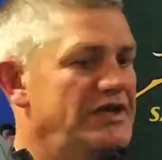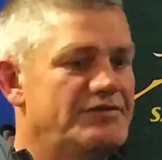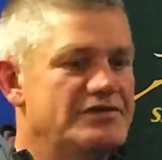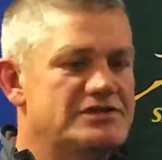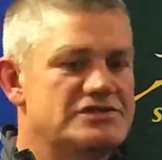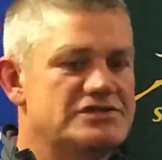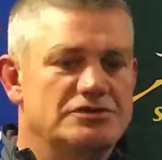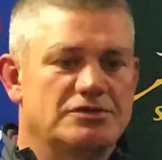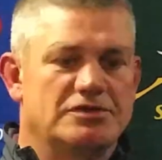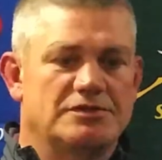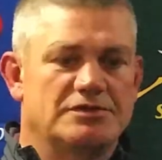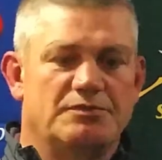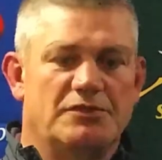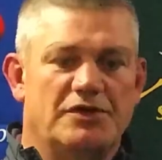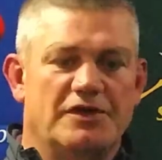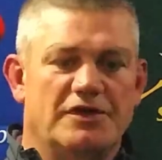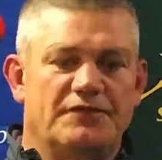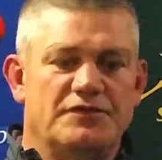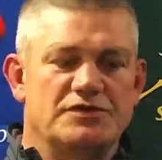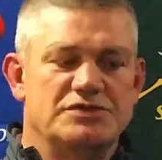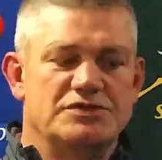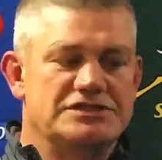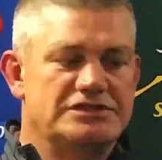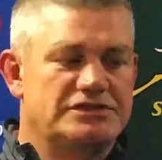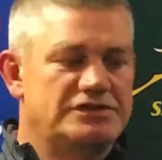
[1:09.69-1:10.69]
And if it's
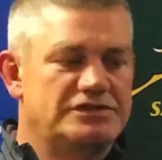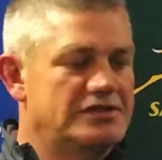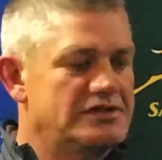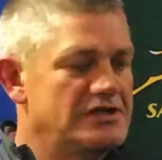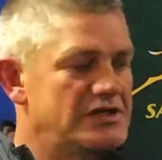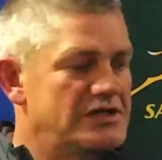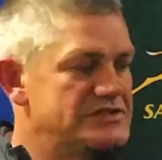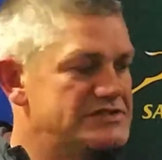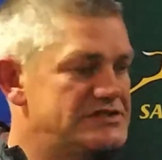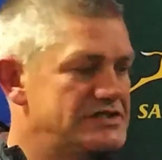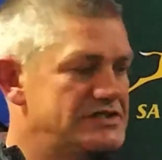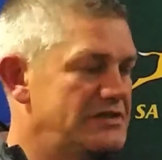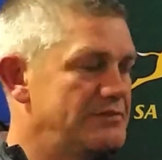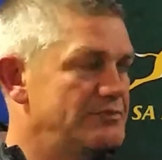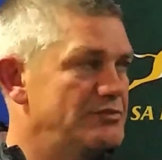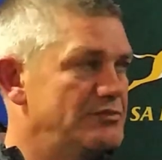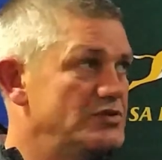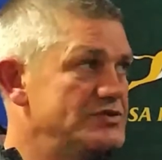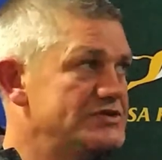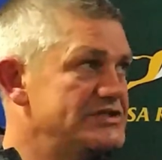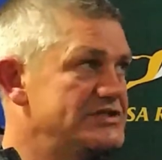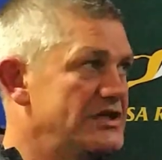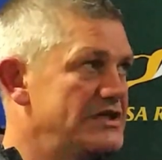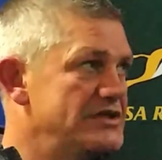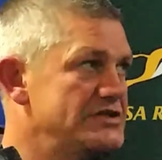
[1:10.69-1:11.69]
not my future to coach
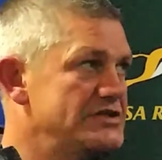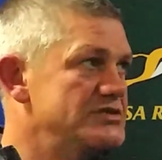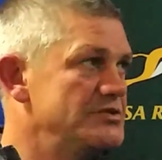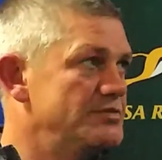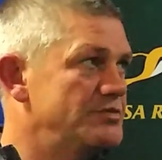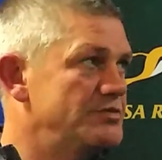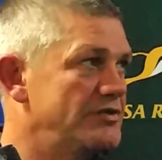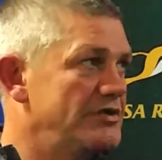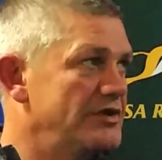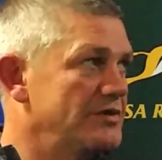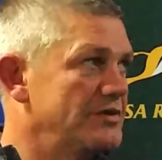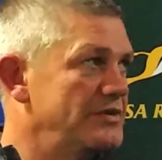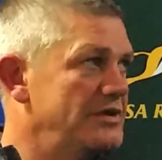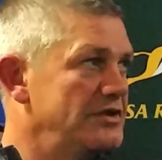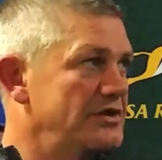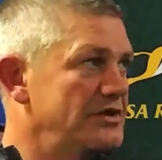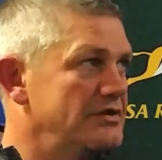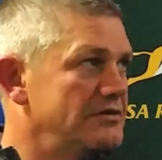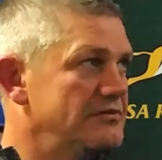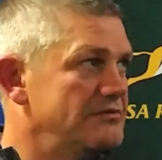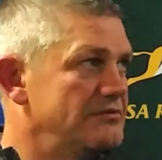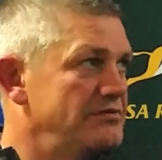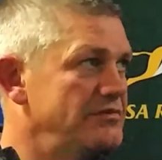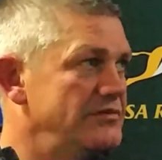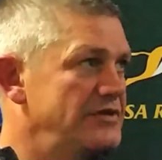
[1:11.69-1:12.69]
at the Bulls against Super
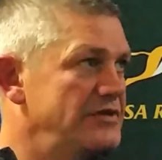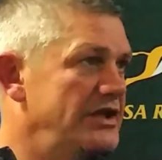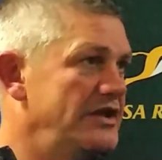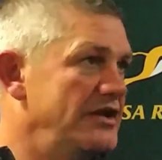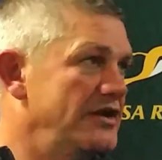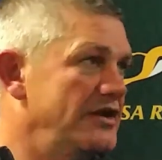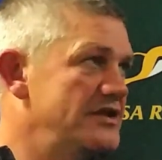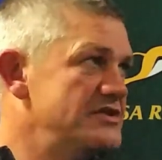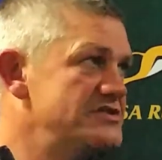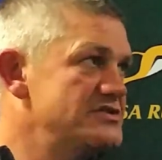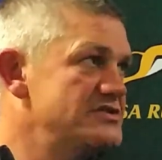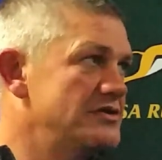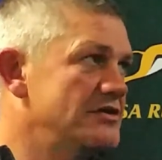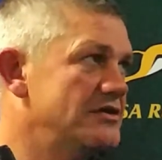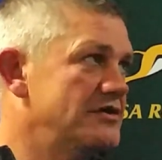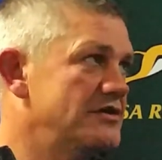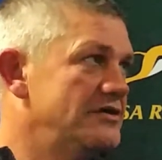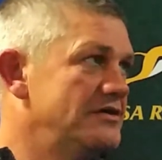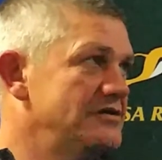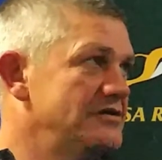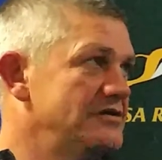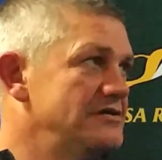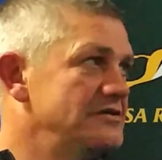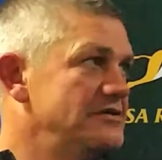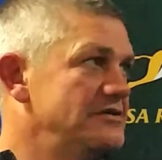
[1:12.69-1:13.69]
Rugby, then it is
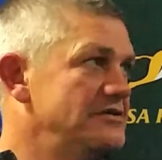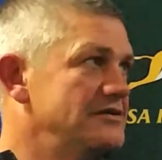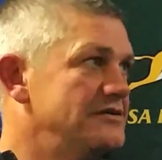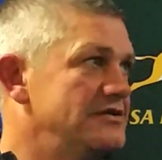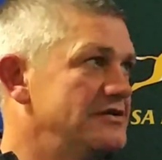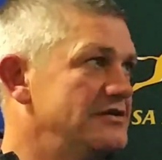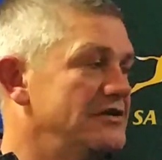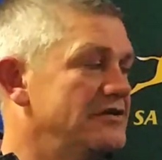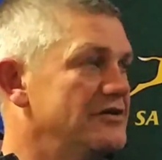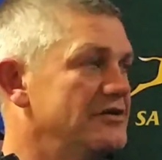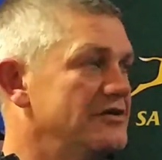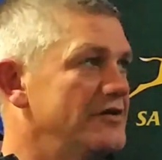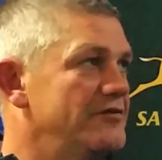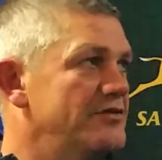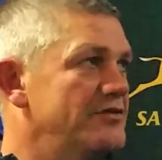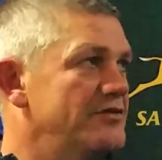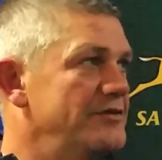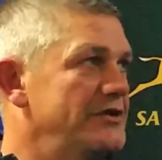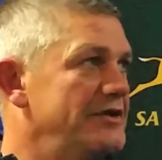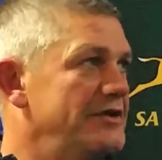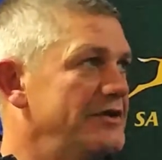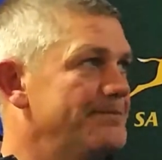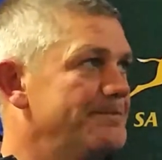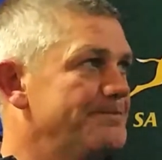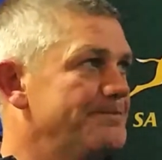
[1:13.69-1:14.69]
not. And I'll
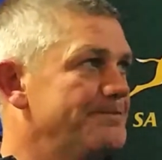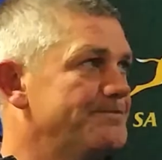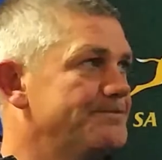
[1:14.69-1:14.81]
go from